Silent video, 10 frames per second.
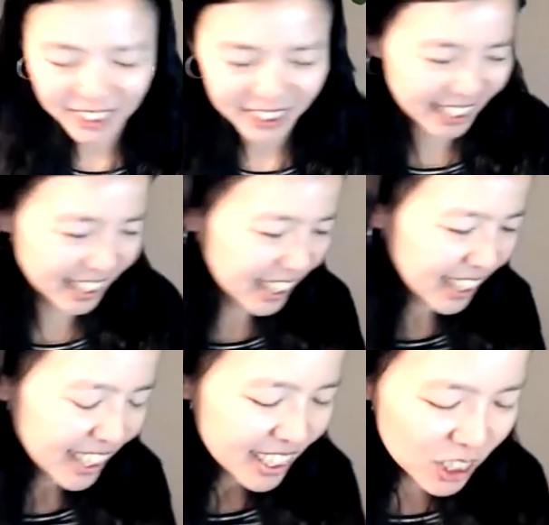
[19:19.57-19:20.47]
Okay,
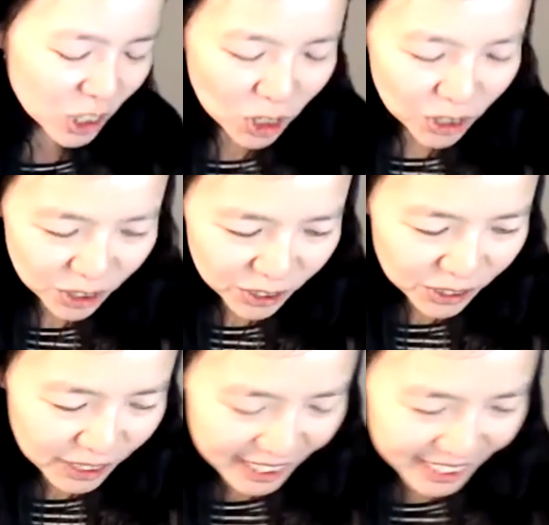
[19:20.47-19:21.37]
so let's